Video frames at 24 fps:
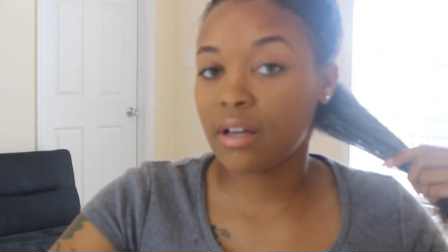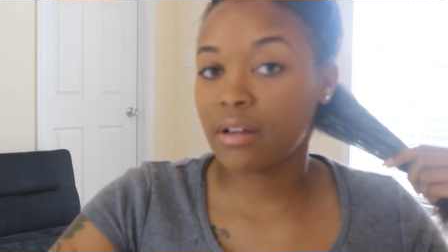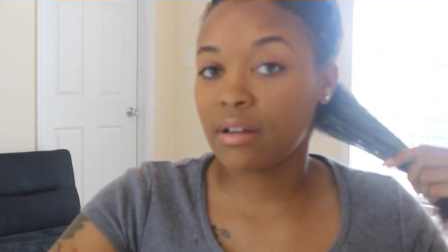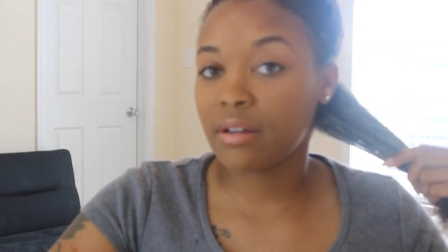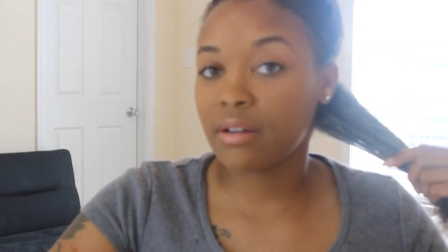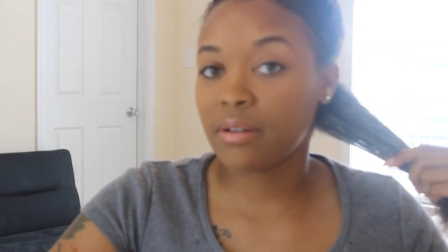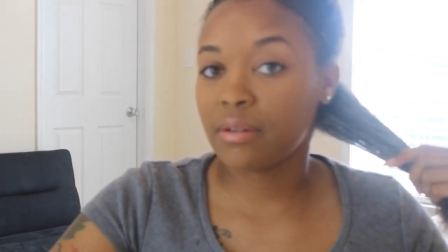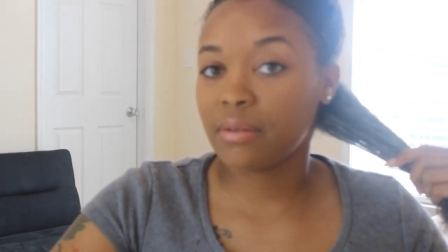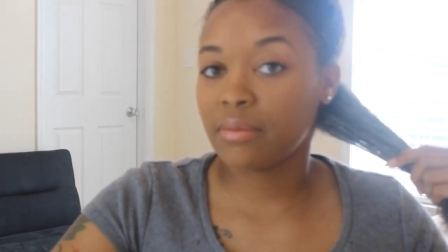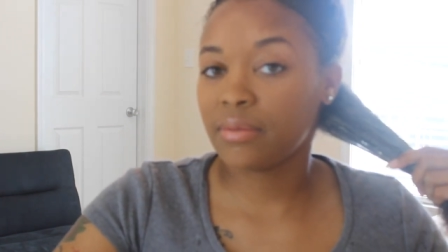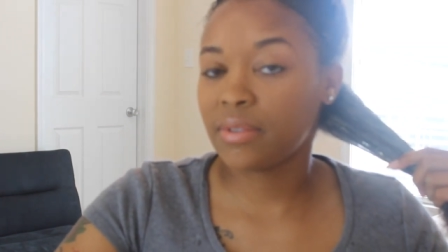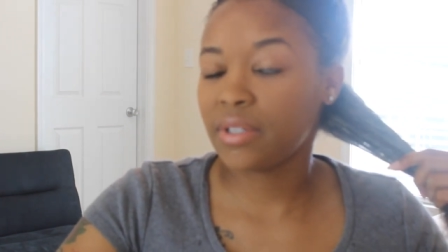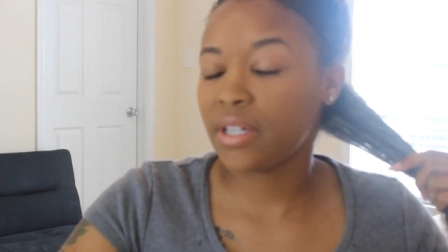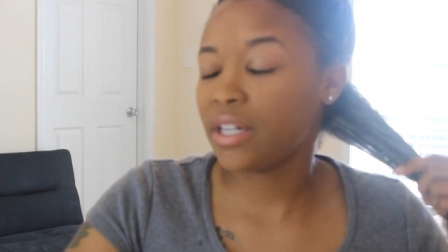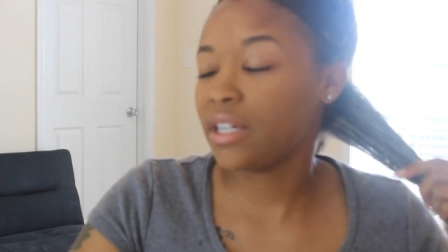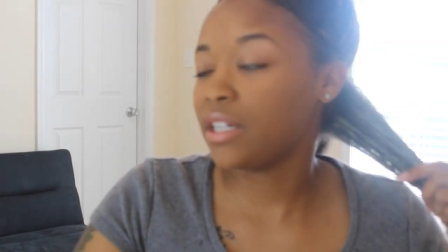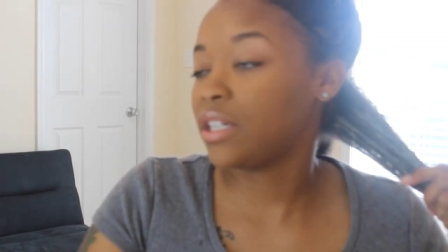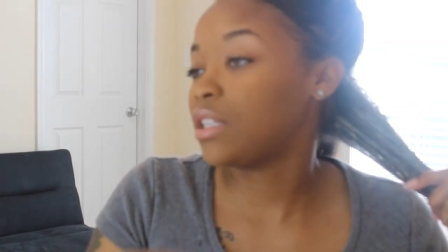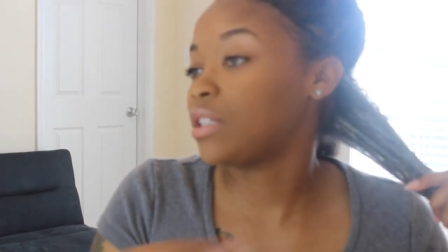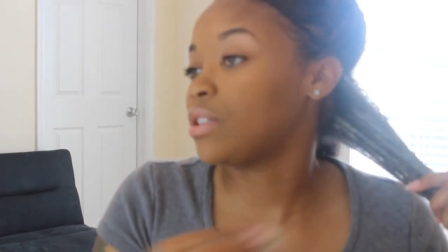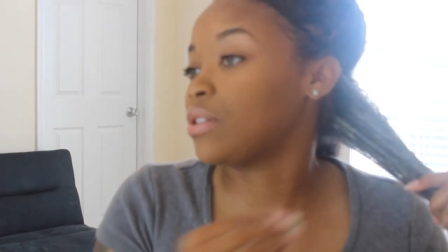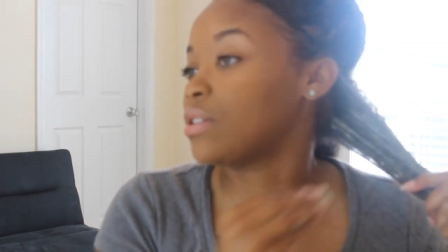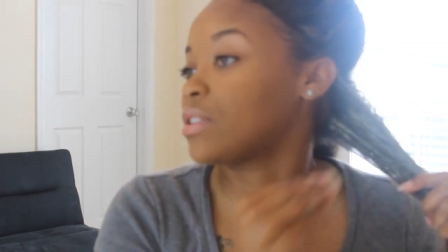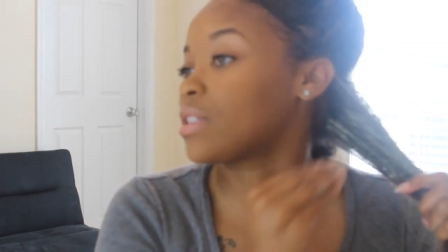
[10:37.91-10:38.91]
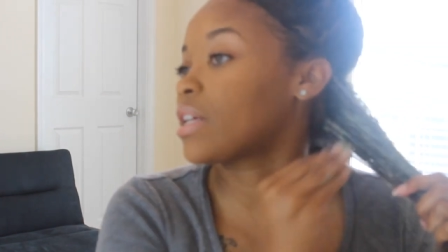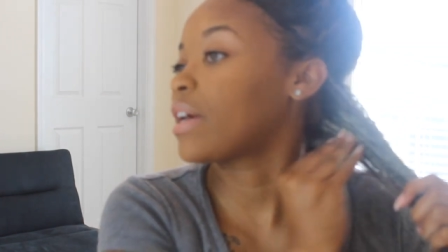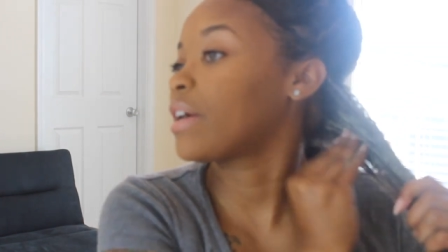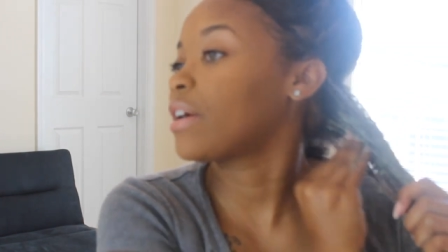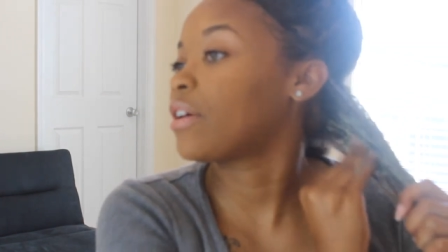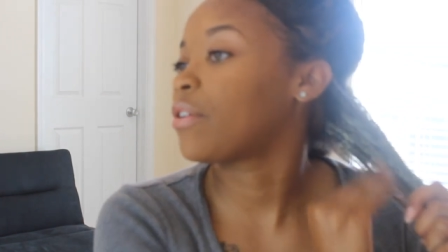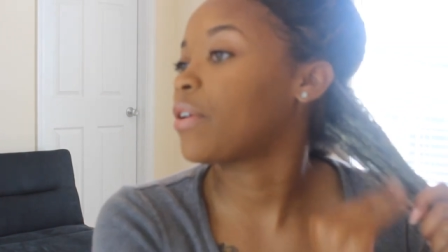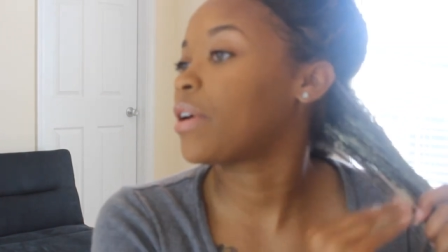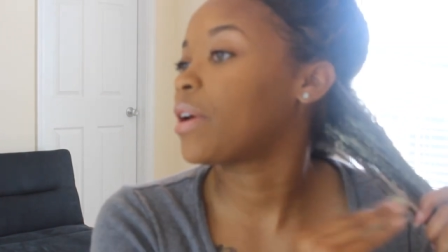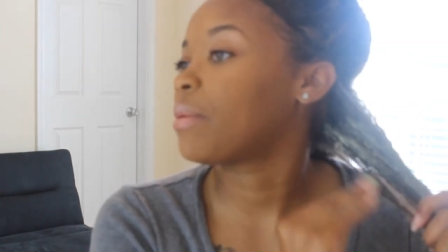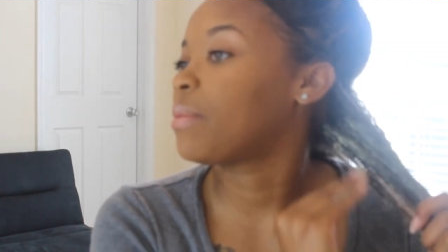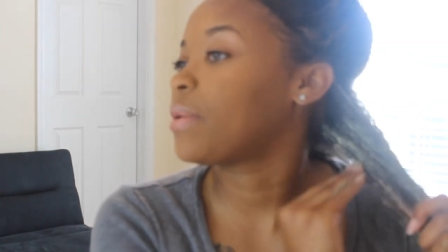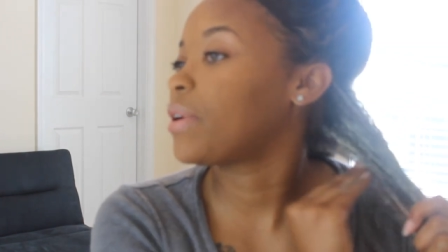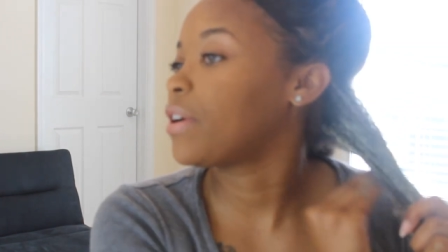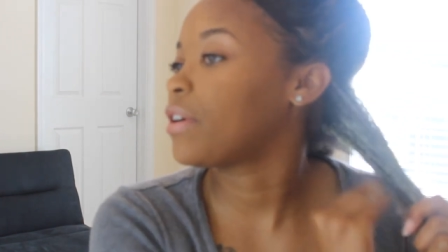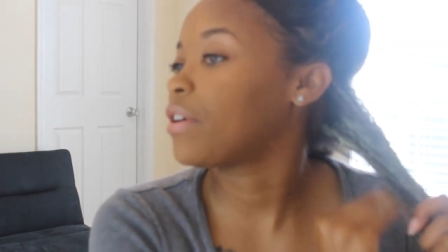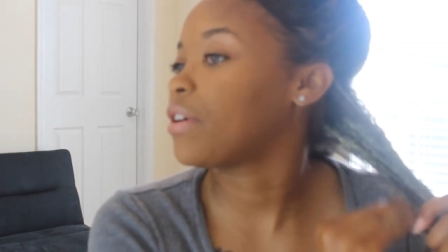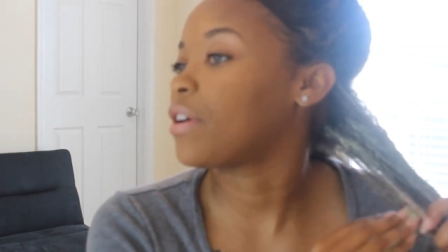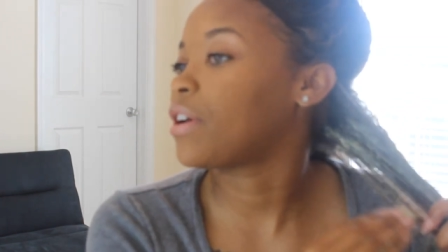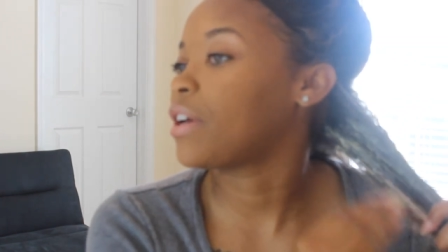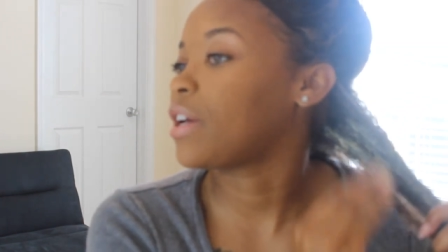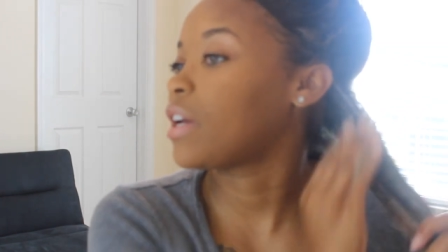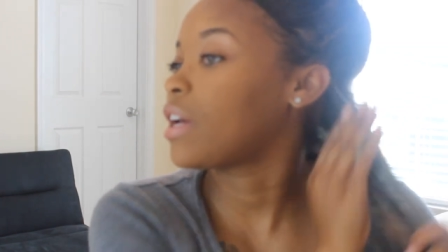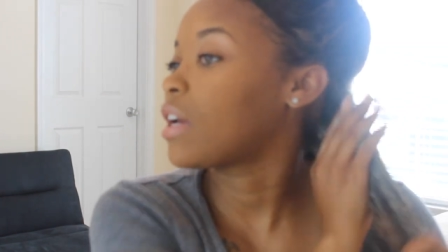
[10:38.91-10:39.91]
Um, that includes like
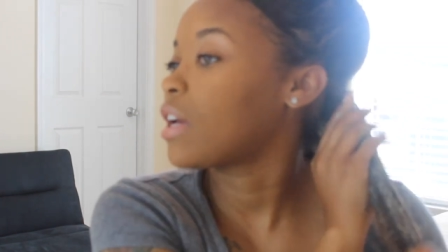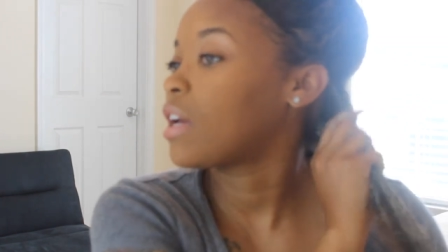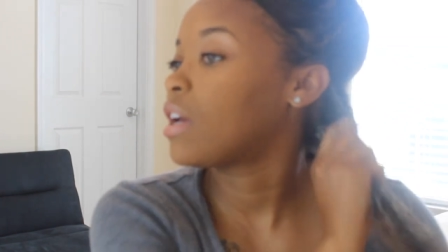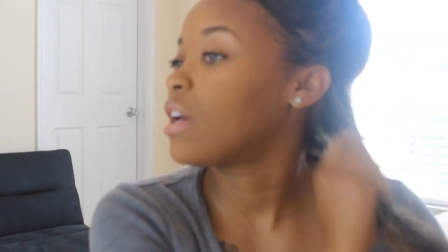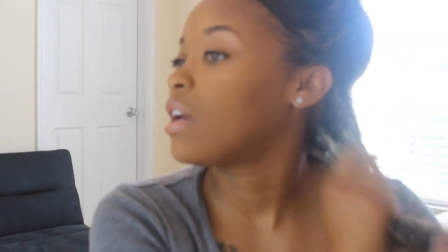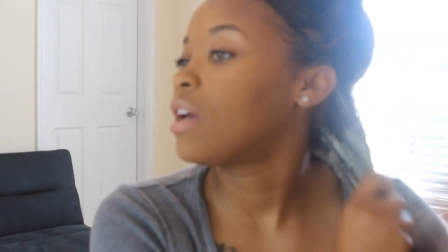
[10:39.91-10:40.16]
cranberry,